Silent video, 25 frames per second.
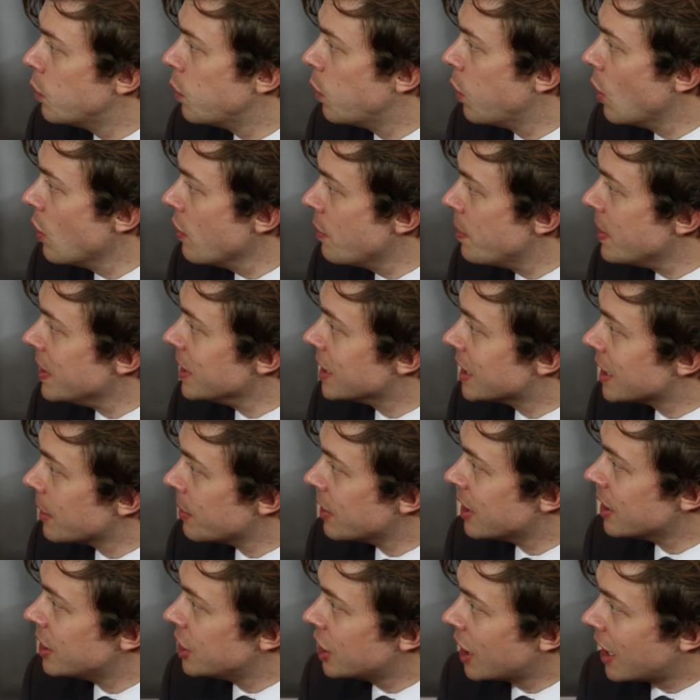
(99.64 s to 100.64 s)
What have been some
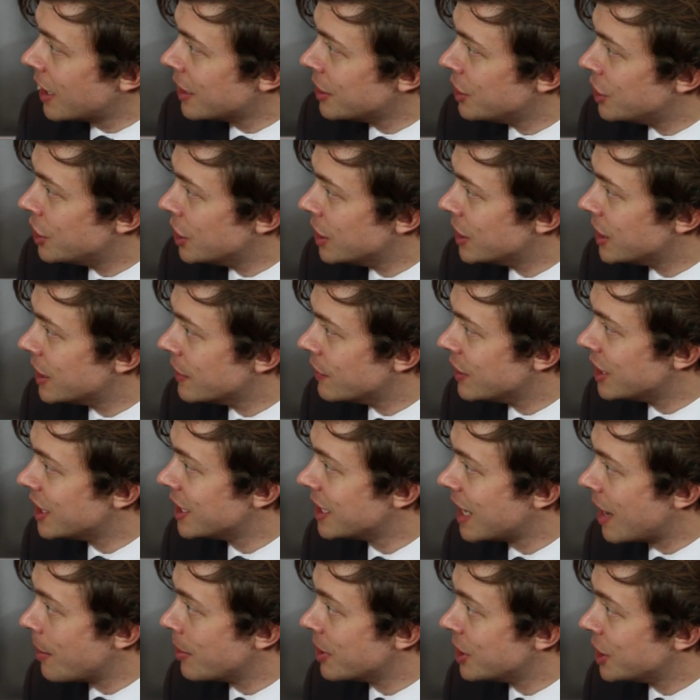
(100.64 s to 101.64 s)
of the challenges of
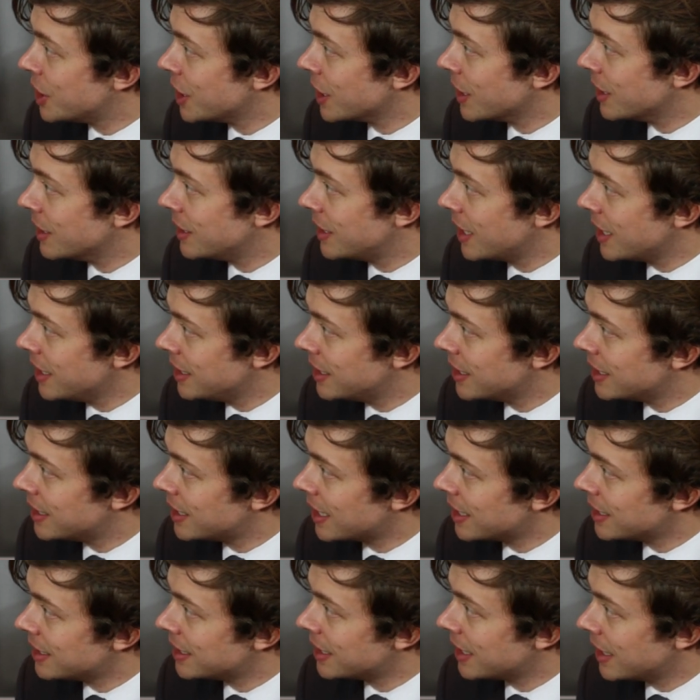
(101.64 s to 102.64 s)
establishing a data
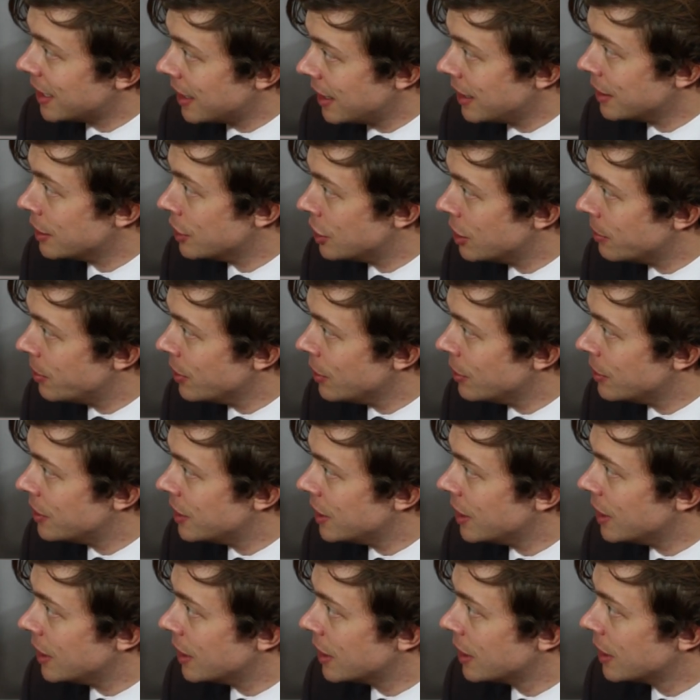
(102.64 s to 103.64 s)
center in
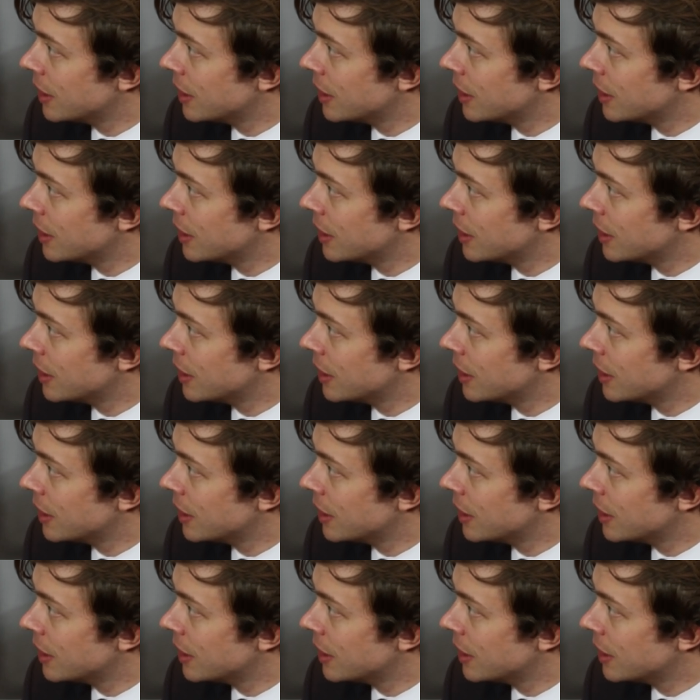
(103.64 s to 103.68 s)
Djibouti?